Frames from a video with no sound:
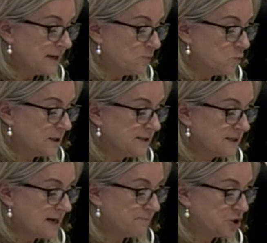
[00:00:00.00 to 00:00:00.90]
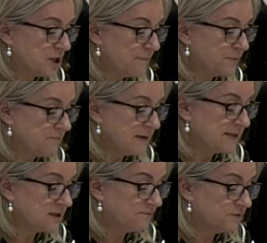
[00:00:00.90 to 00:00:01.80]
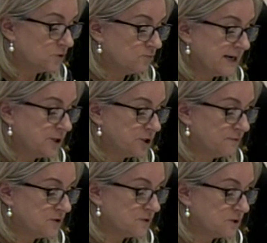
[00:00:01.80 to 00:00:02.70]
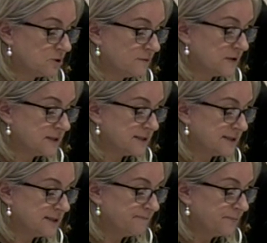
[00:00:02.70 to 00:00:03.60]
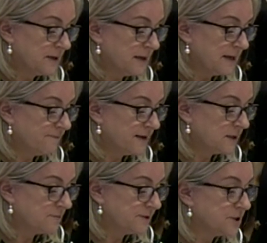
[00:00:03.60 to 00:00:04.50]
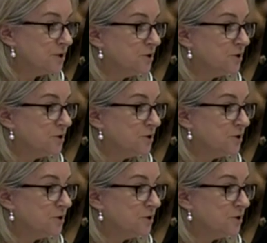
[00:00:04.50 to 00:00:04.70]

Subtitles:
a one-stop shop that makes the full range of those services available to